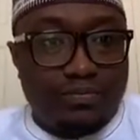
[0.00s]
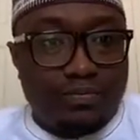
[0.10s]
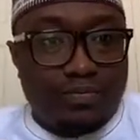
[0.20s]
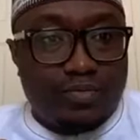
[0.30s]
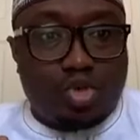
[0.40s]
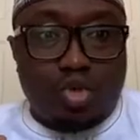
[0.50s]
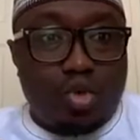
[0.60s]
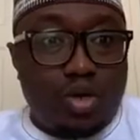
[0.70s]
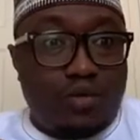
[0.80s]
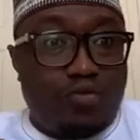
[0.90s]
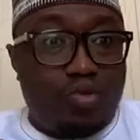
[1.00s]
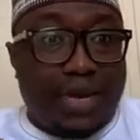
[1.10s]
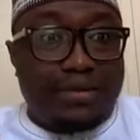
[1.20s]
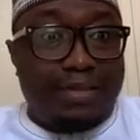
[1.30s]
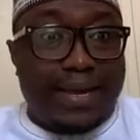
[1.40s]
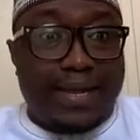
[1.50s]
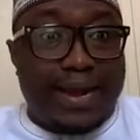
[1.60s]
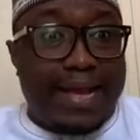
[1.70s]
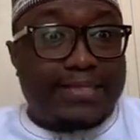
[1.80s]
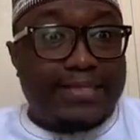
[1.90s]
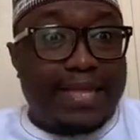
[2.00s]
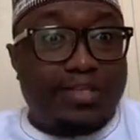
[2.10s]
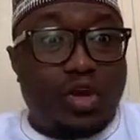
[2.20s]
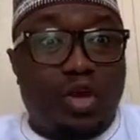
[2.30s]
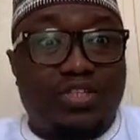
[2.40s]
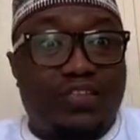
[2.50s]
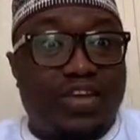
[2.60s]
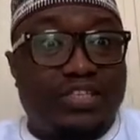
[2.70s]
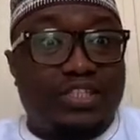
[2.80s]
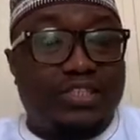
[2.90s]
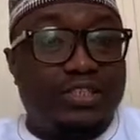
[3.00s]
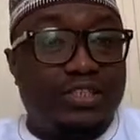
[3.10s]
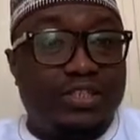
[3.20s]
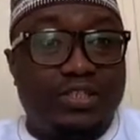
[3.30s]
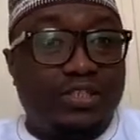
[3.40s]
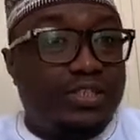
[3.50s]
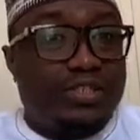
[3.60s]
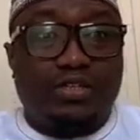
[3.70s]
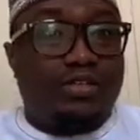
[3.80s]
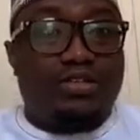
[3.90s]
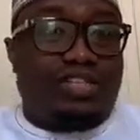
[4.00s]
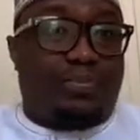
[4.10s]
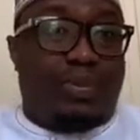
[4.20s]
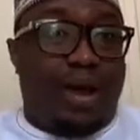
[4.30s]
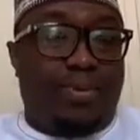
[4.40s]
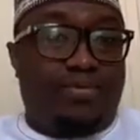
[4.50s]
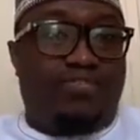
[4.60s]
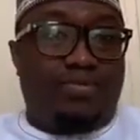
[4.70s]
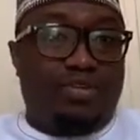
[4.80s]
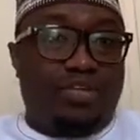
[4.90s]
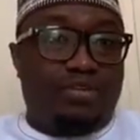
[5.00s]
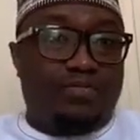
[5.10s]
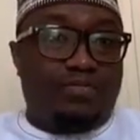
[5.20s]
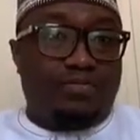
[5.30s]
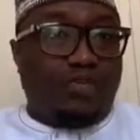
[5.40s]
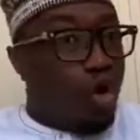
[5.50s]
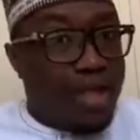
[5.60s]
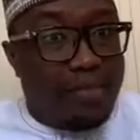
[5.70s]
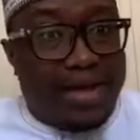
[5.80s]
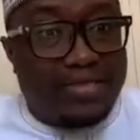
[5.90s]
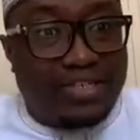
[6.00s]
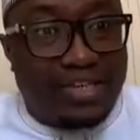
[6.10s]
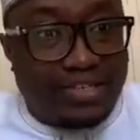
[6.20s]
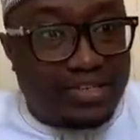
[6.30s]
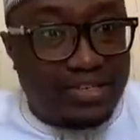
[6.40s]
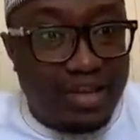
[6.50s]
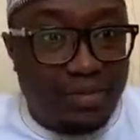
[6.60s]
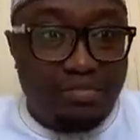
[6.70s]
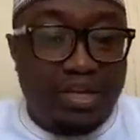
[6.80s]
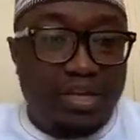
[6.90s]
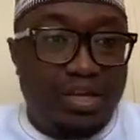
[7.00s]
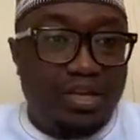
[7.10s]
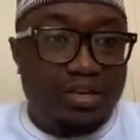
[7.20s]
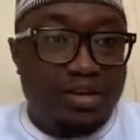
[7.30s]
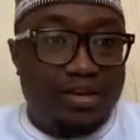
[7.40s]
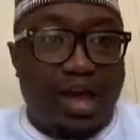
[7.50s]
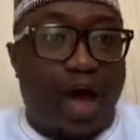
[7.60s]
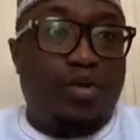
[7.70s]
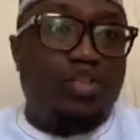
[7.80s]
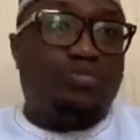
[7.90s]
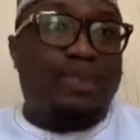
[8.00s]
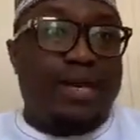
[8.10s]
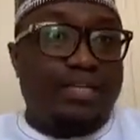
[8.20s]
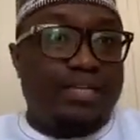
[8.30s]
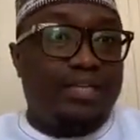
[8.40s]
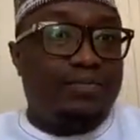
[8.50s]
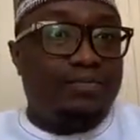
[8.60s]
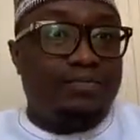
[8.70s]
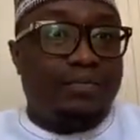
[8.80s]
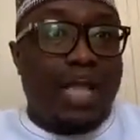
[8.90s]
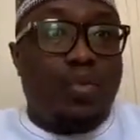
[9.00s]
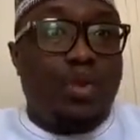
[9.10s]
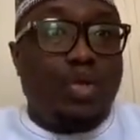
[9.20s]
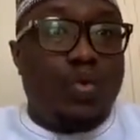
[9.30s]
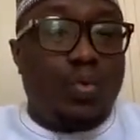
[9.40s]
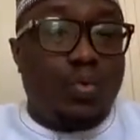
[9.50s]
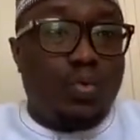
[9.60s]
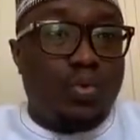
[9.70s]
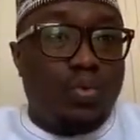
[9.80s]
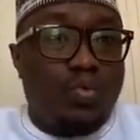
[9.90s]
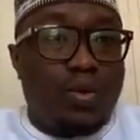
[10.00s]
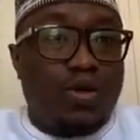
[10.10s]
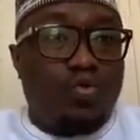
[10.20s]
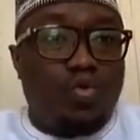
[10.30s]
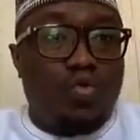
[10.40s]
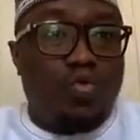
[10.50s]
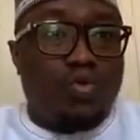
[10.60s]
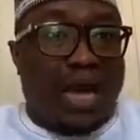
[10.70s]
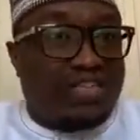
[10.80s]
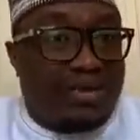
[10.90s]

So if we get married and I see that you are not a virgin, it's a problem for me. Or a man says, me, I want to marry a widow, woman whose husband